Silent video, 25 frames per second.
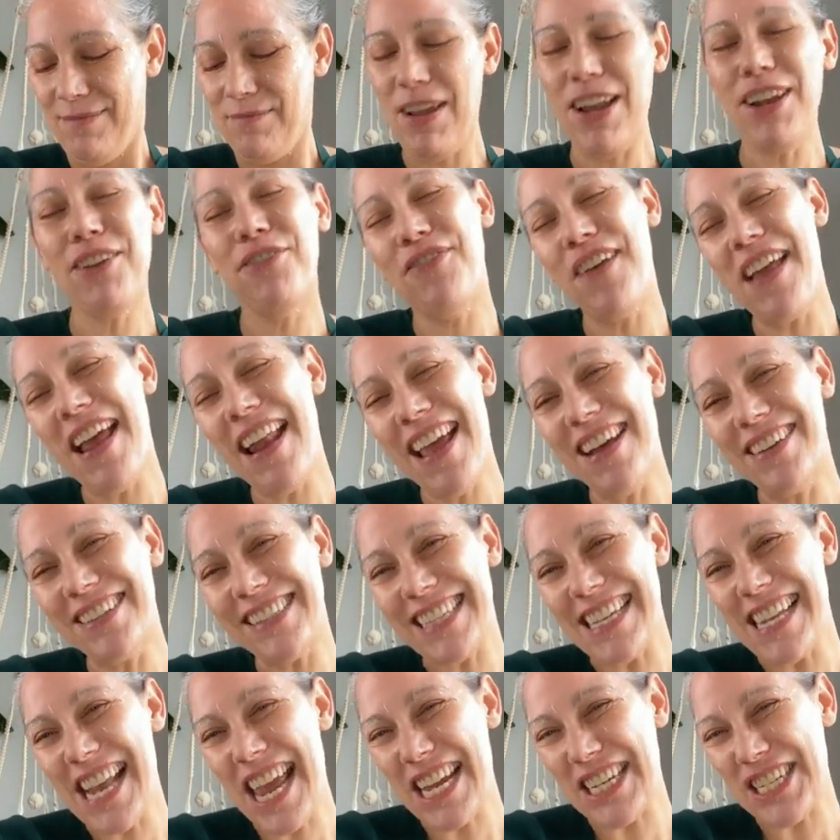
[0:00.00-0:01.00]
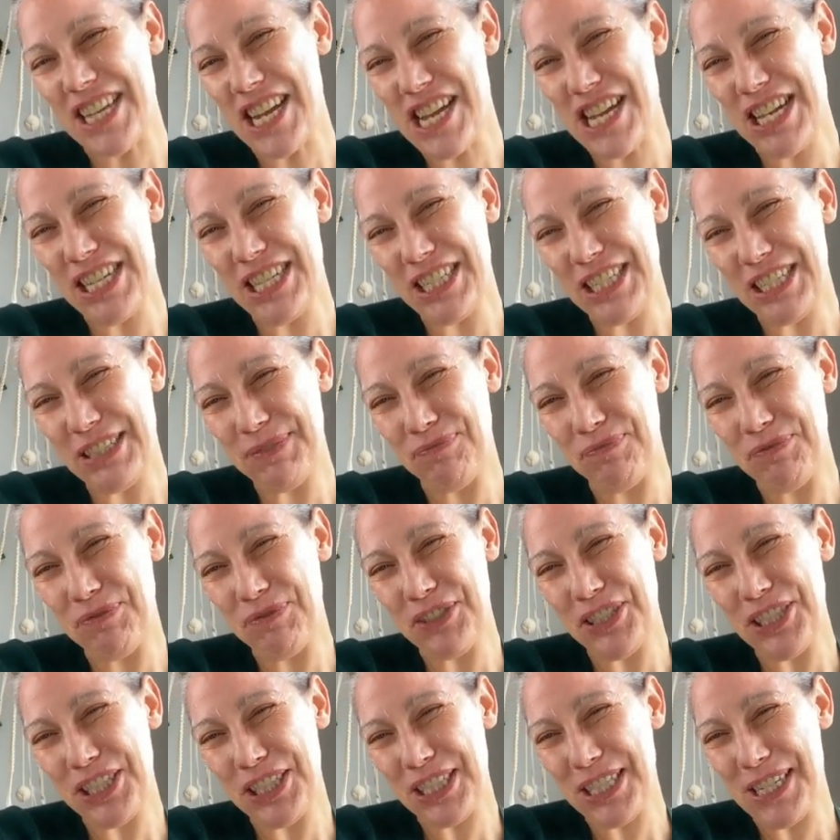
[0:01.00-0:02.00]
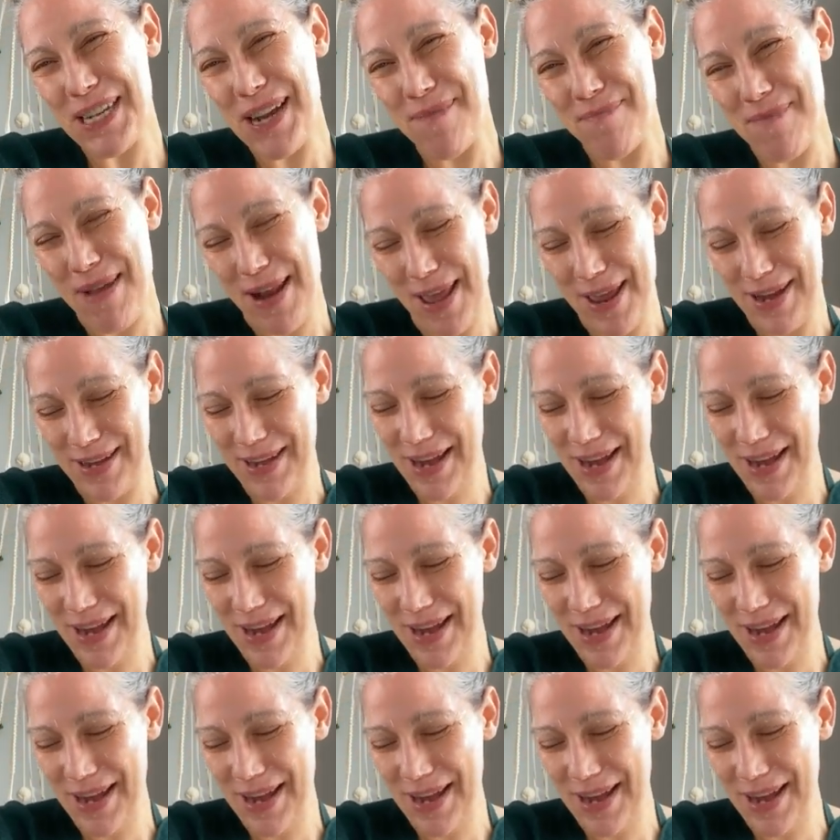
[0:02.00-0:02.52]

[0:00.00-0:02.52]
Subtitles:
not a fan how skin ages. Just gonna admit